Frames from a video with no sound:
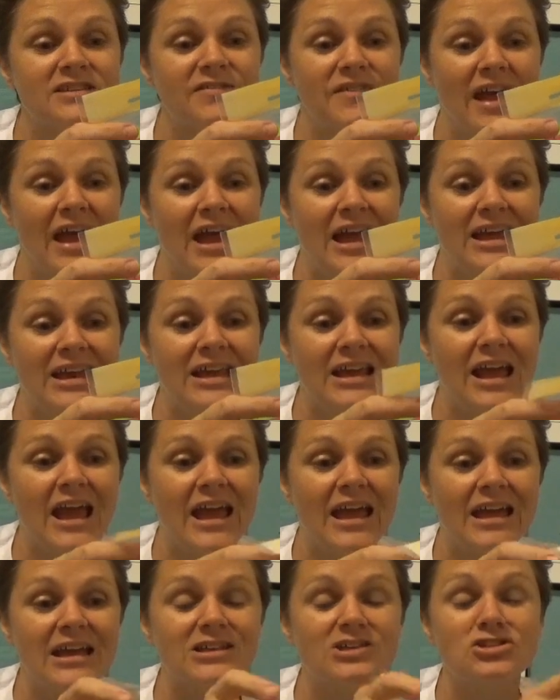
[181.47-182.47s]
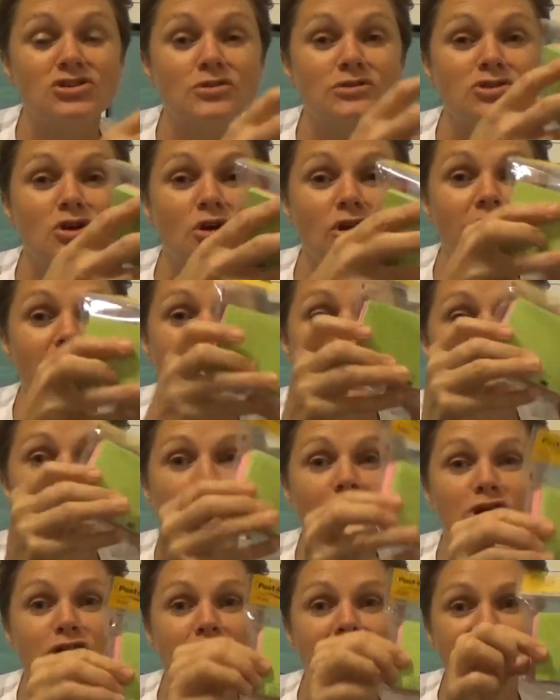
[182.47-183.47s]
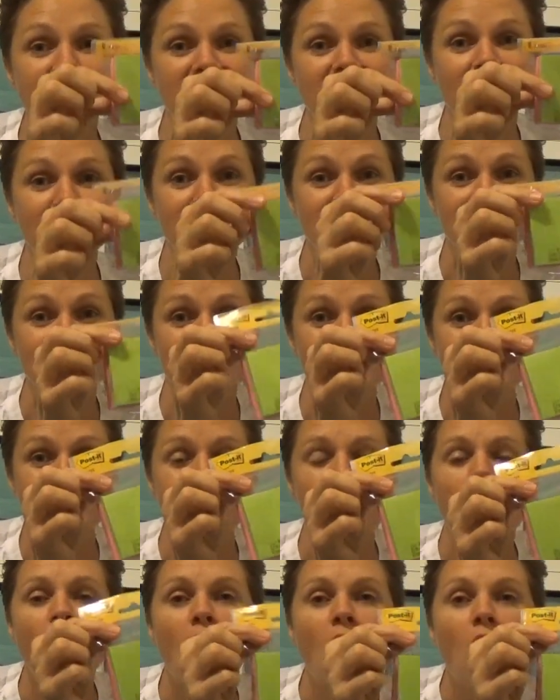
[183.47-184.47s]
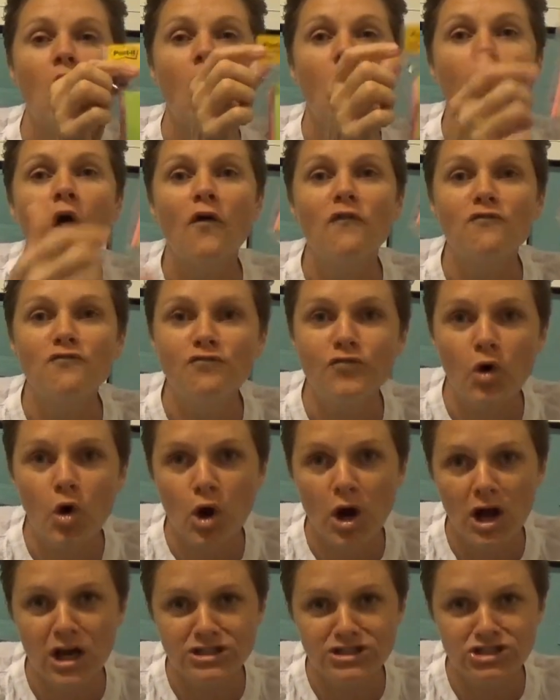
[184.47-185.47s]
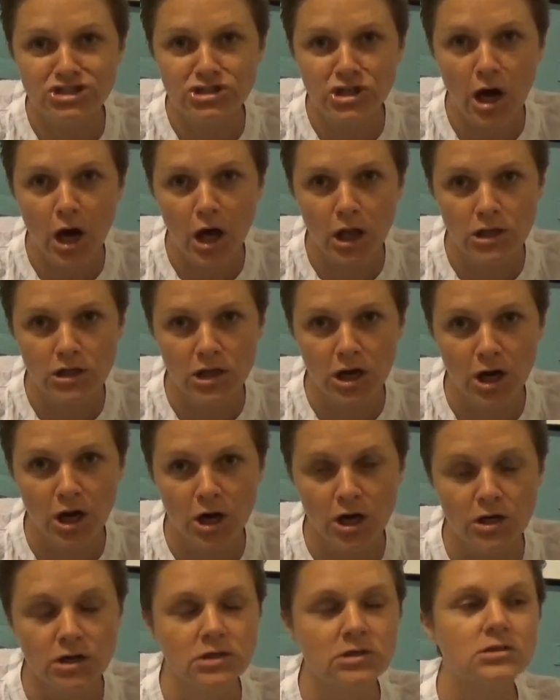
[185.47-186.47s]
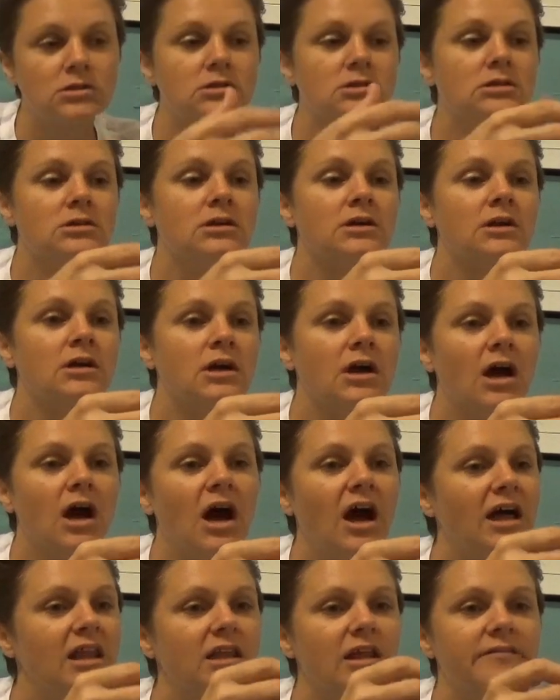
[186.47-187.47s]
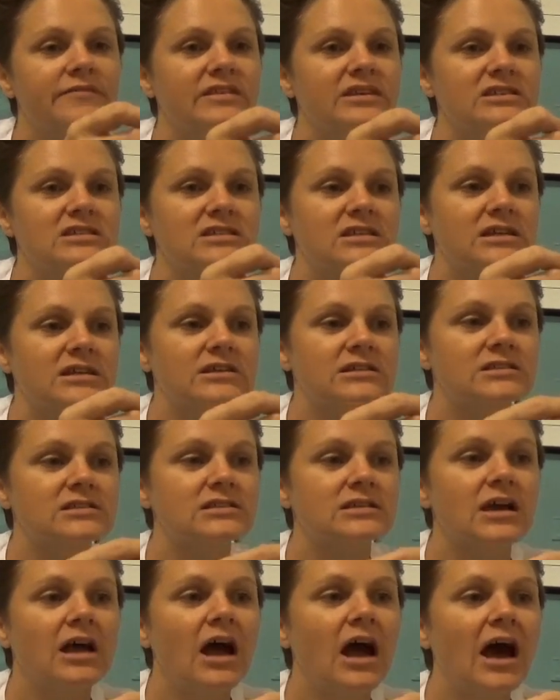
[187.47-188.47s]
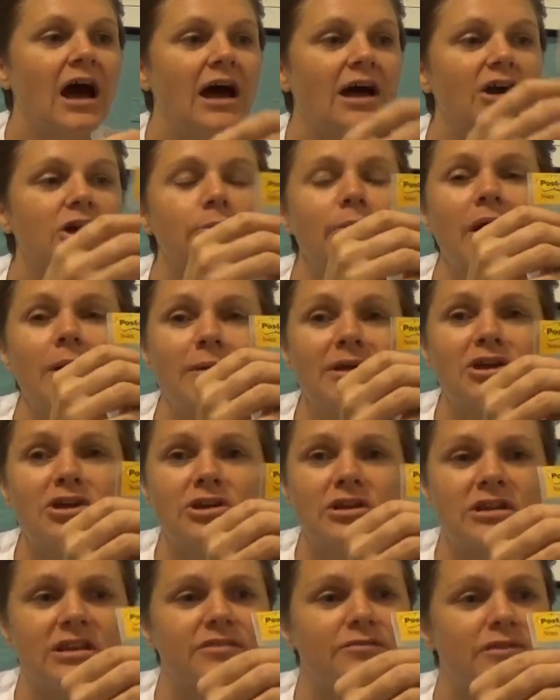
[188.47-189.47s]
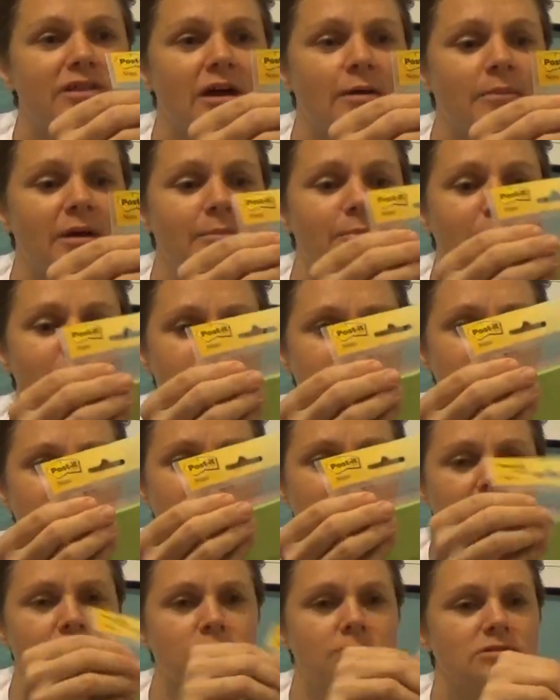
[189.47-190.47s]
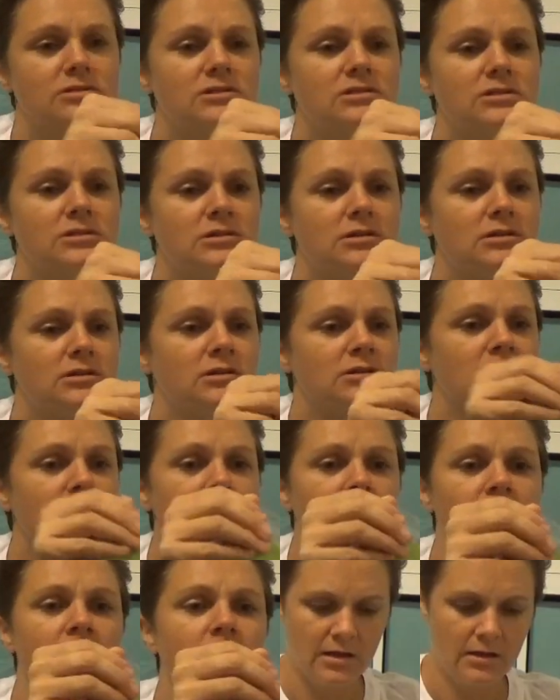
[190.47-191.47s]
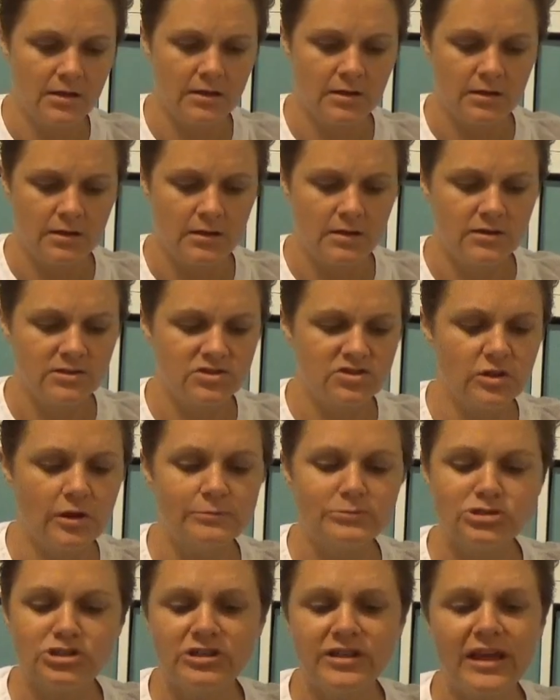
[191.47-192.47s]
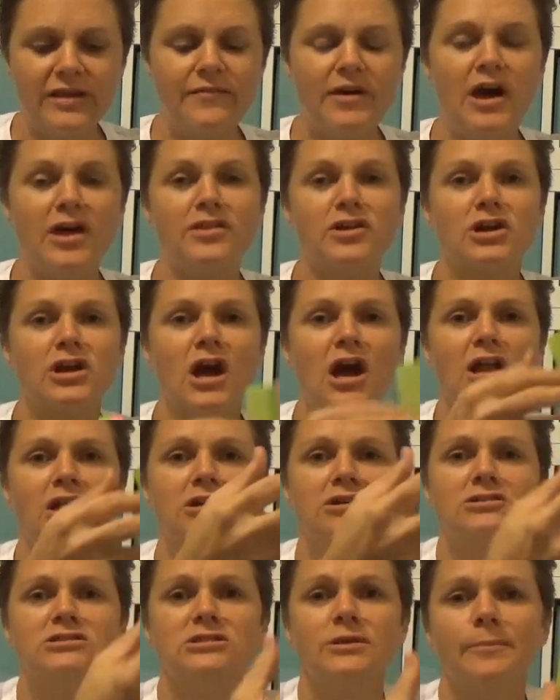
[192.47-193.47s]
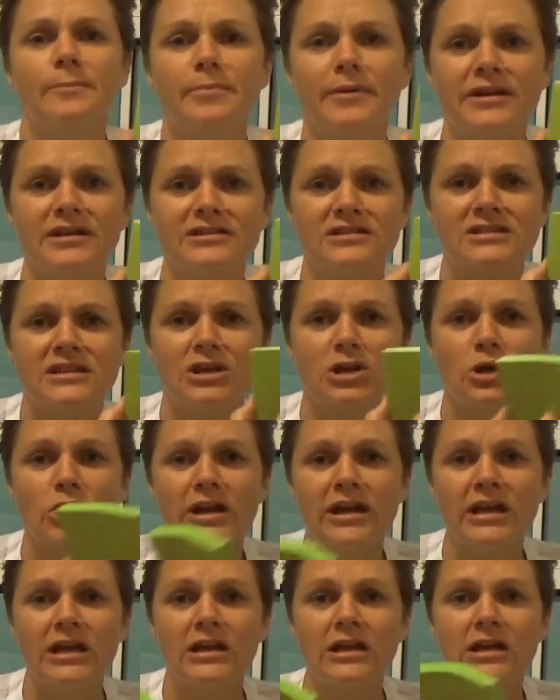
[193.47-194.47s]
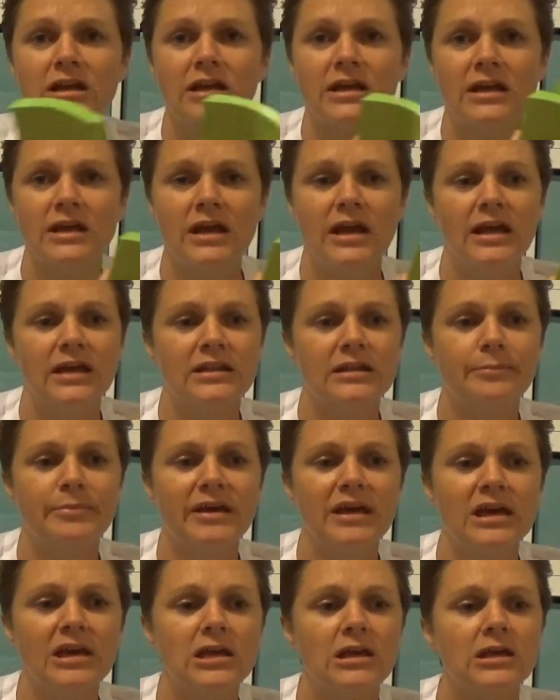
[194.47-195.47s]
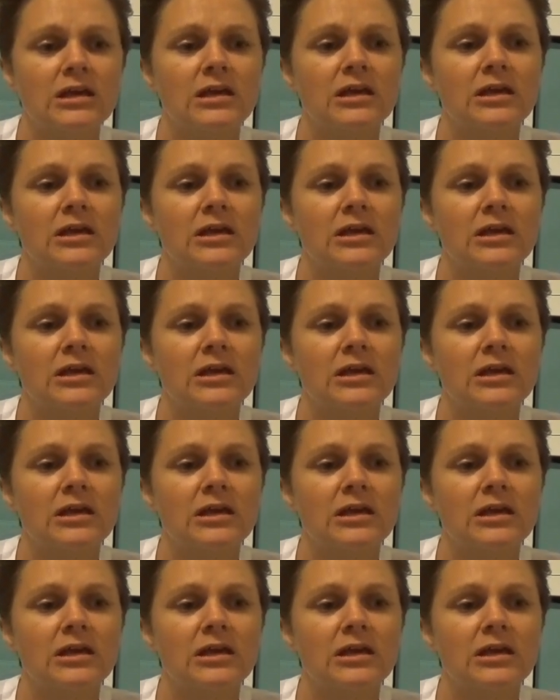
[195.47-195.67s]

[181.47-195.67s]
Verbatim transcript: of 88. So a total of 176 for a dollar. I love these things. I probably couldn't live without my post-it notes. So I'm sure they have other colors, but it's the green and the pink.